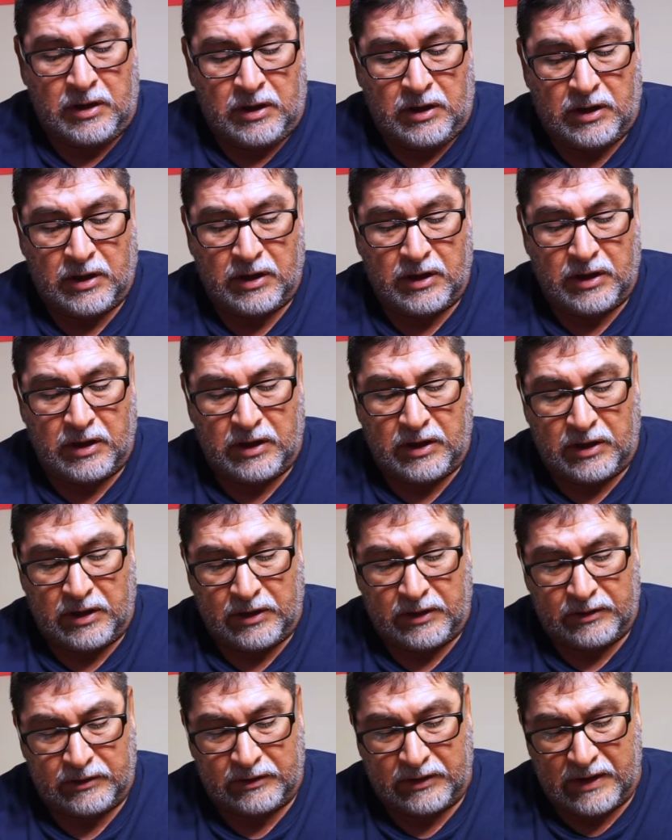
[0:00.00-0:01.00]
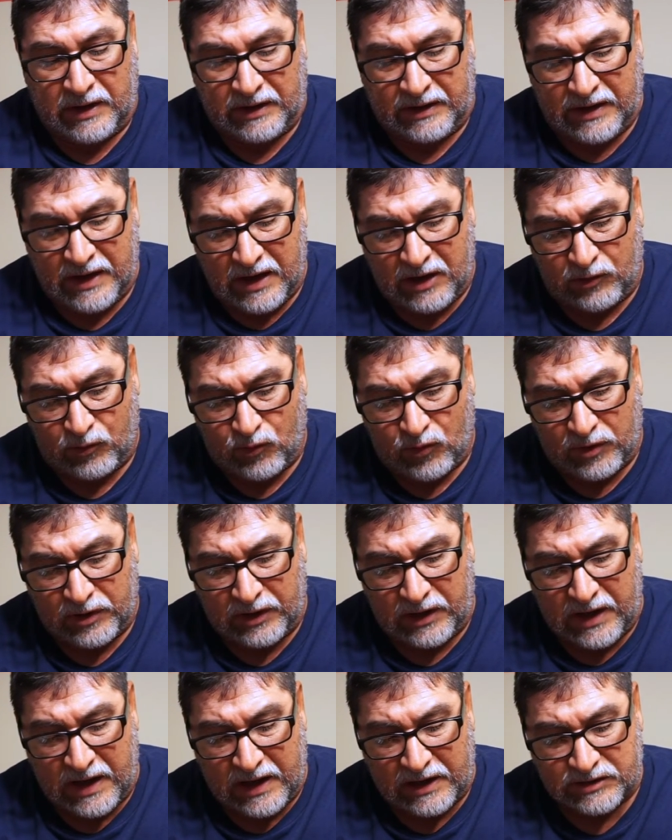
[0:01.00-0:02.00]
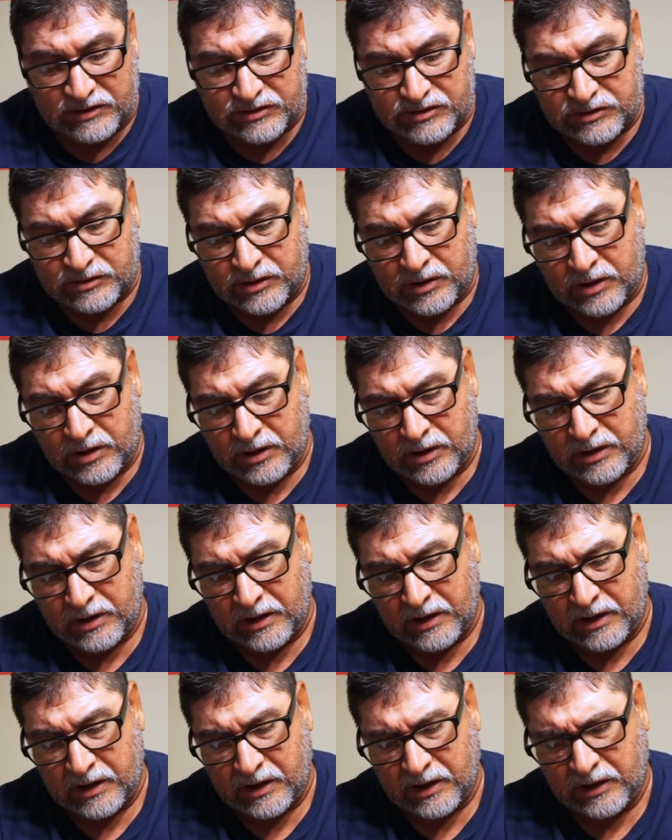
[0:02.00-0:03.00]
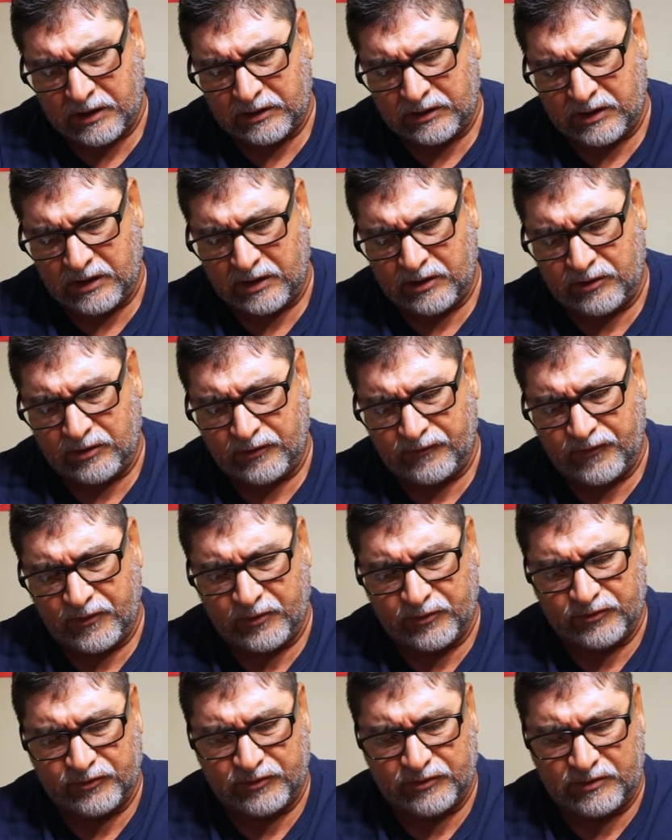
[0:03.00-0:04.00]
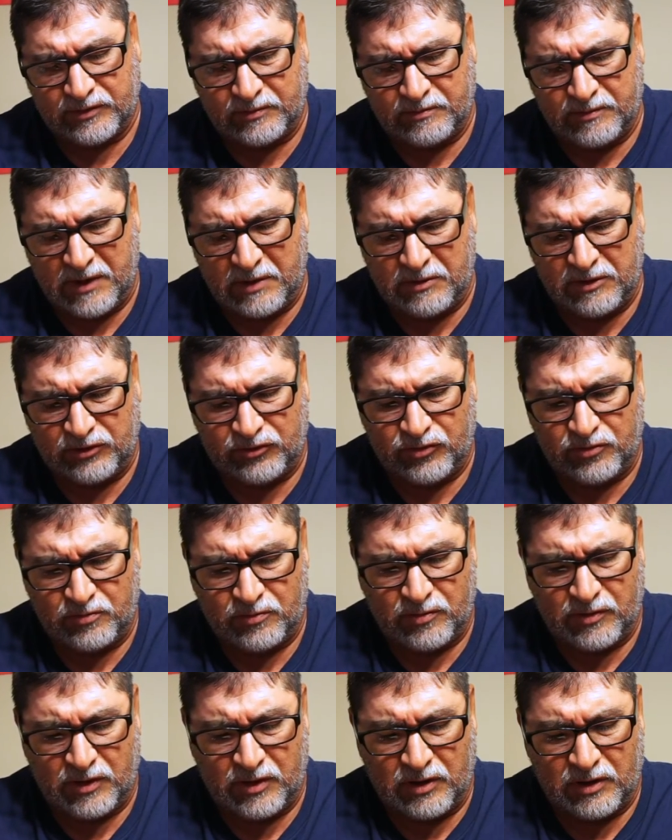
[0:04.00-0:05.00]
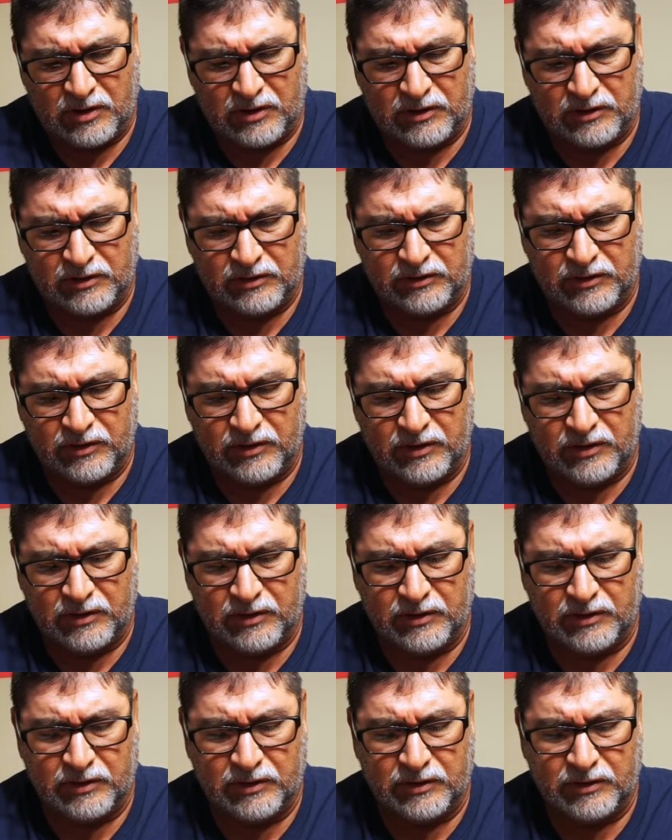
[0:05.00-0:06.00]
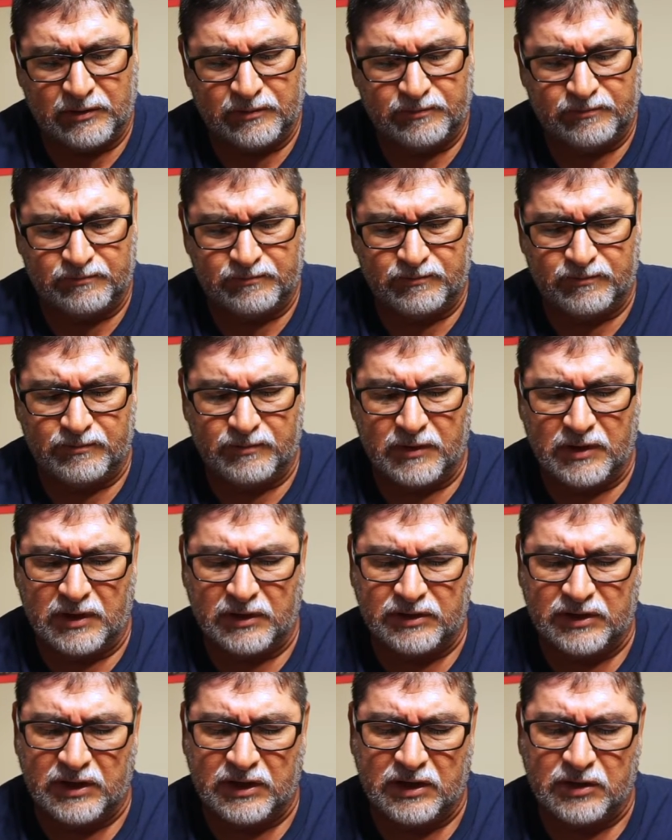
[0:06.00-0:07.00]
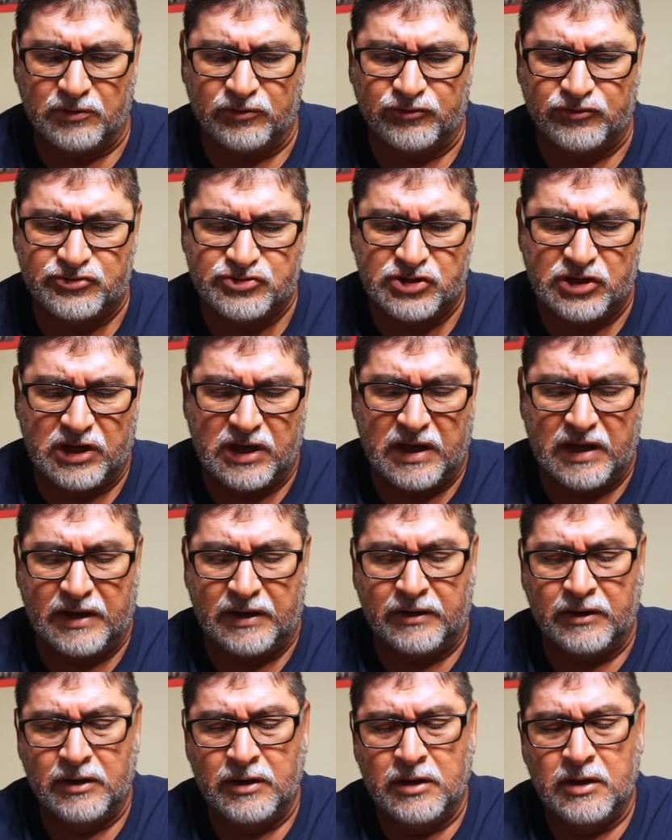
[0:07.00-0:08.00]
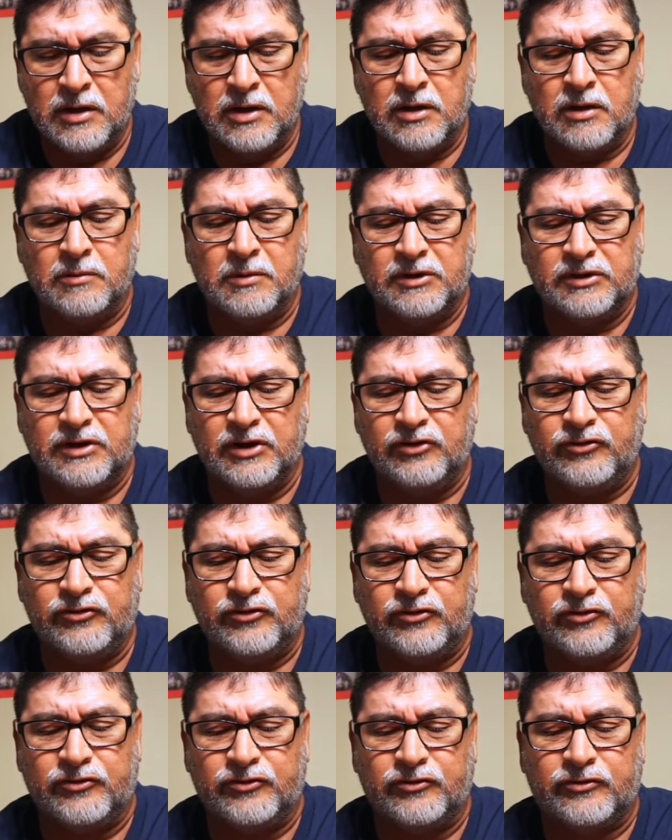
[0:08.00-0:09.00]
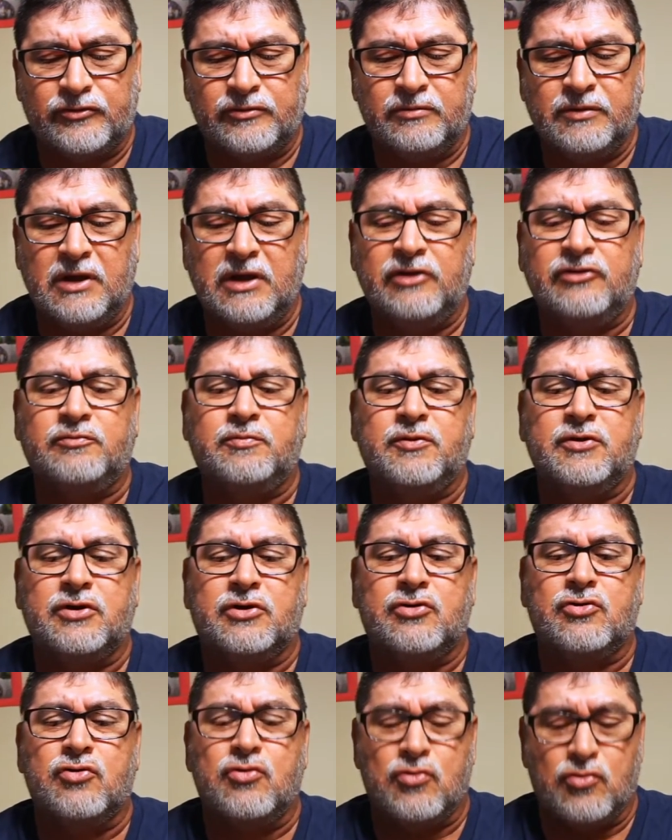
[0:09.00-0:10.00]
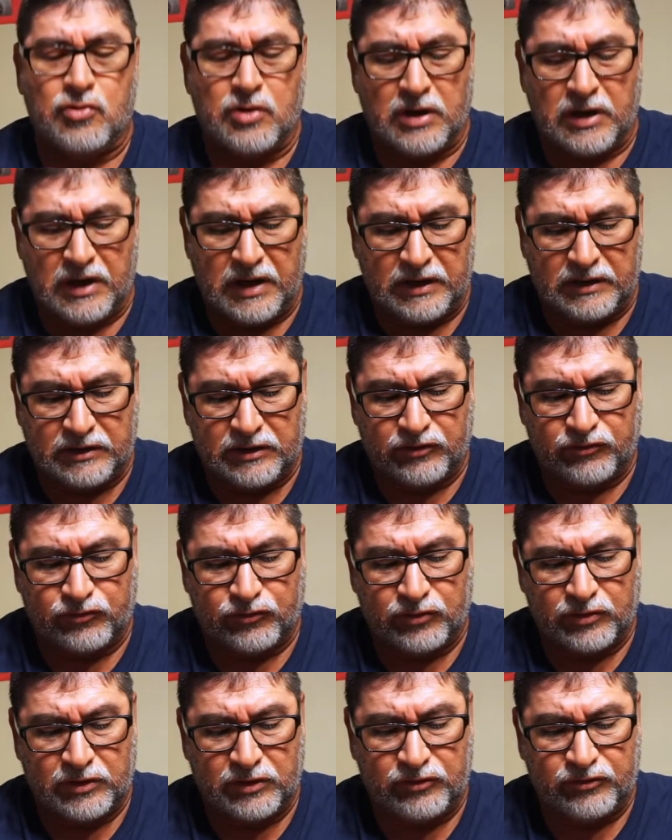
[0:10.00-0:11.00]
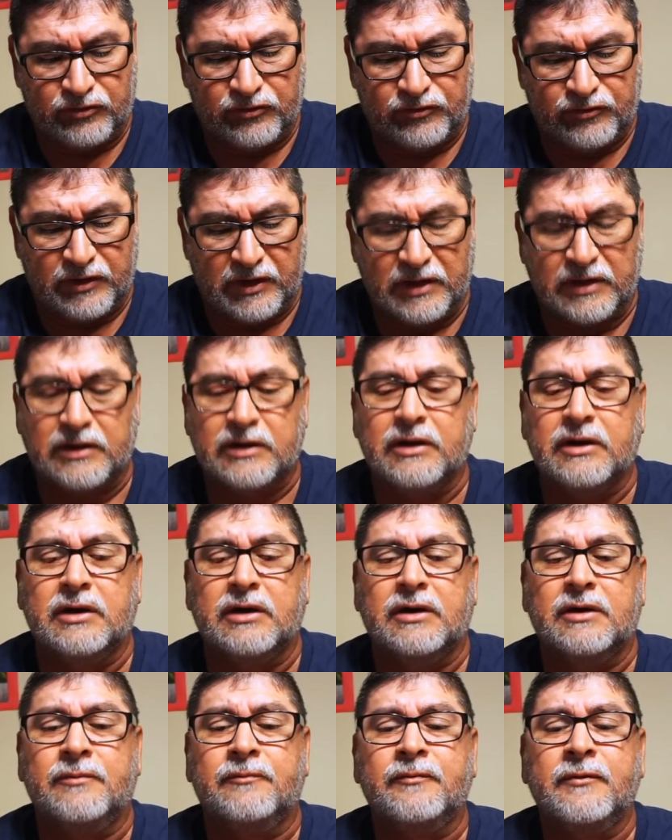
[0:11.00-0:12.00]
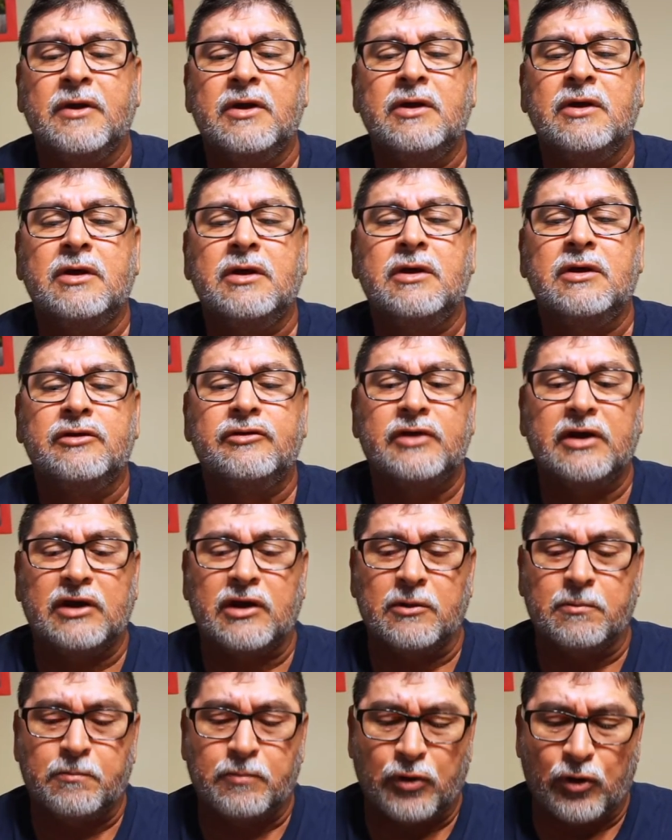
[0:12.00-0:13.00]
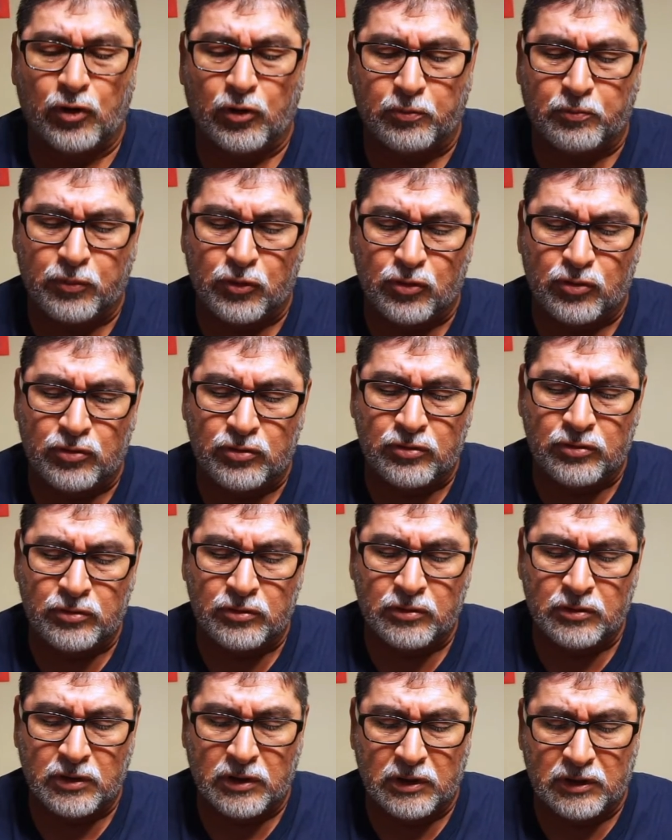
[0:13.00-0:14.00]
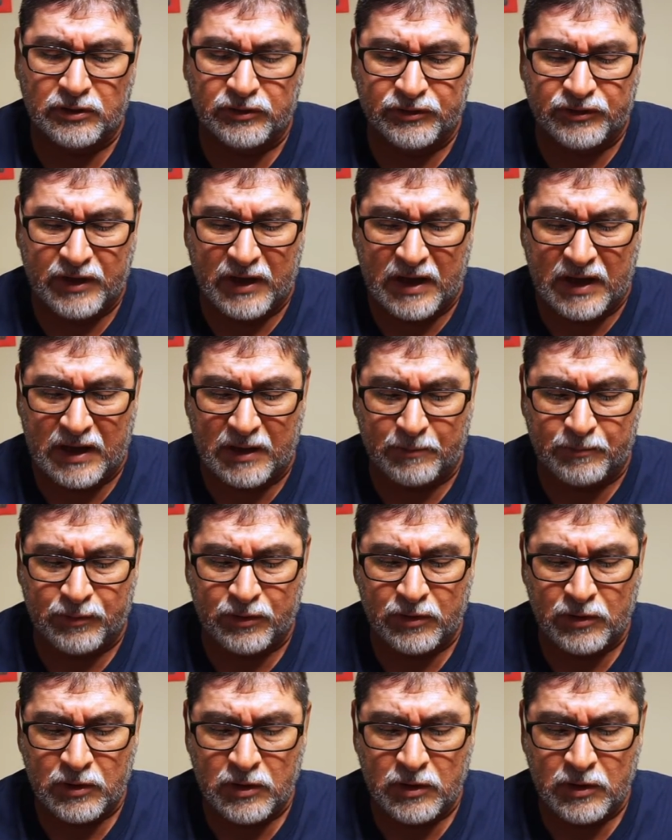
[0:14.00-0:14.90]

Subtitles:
I got one last, actually, I don't know if it was maybe two, I think it was July, but this is, that's pretty cool. I like this one. This is like, it's like a purple on top,